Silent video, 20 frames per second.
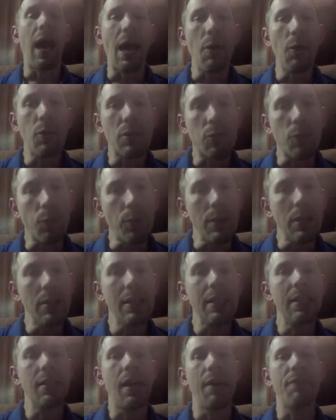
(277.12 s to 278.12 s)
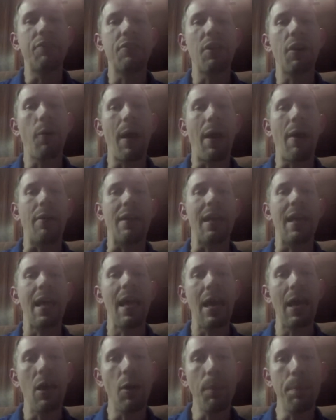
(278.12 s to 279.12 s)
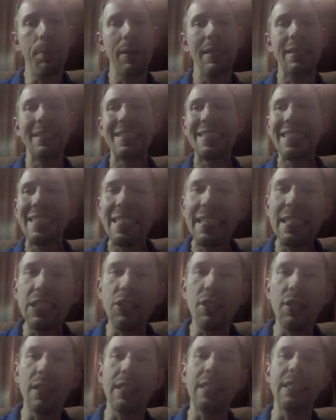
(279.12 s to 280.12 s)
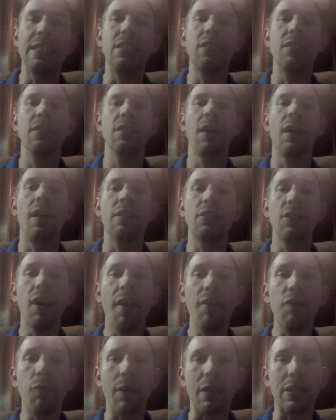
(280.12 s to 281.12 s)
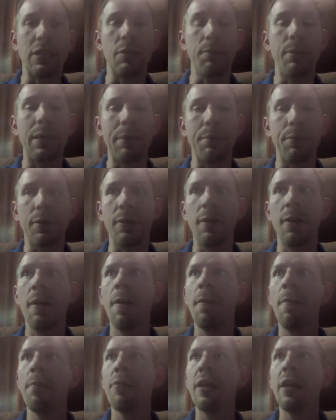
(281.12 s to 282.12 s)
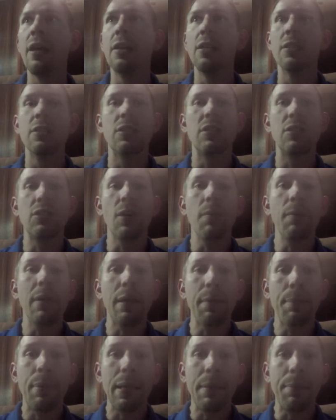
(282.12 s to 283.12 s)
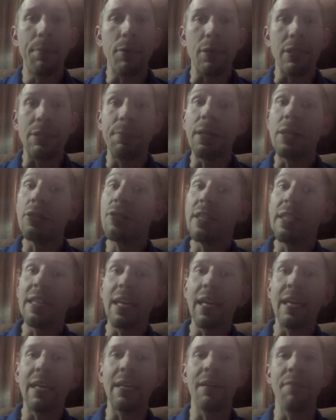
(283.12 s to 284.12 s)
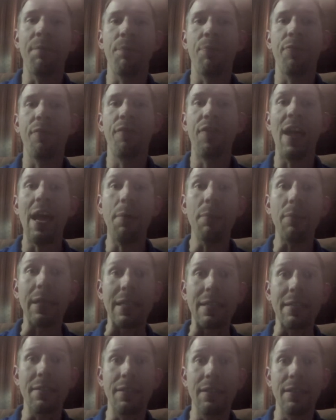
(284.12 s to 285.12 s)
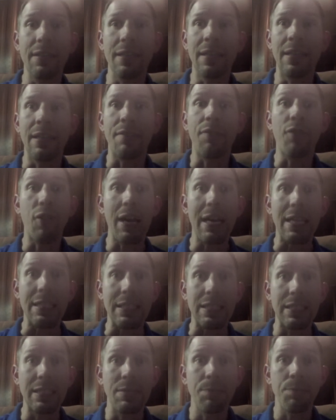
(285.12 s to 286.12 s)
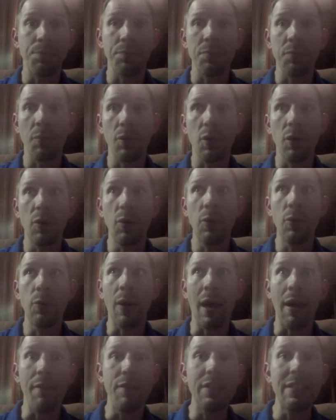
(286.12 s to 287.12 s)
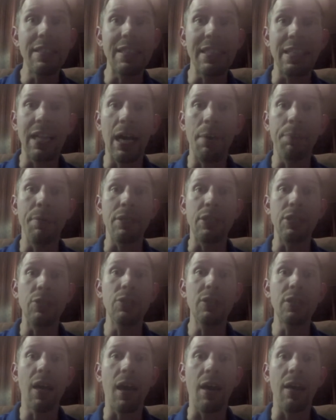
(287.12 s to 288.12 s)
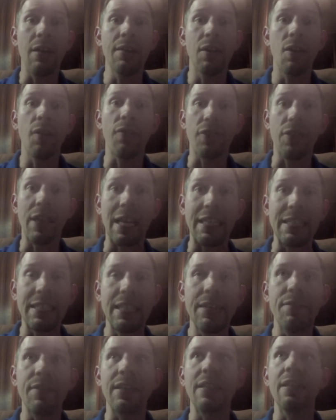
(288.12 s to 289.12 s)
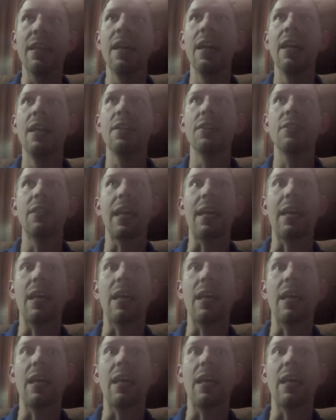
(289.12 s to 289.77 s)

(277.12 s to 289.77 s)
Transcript: I would really love to go out and help teach these uh, softwares to people. So many people, especially uh, family and friends who I visited up in Utah over Thanksgiving, they're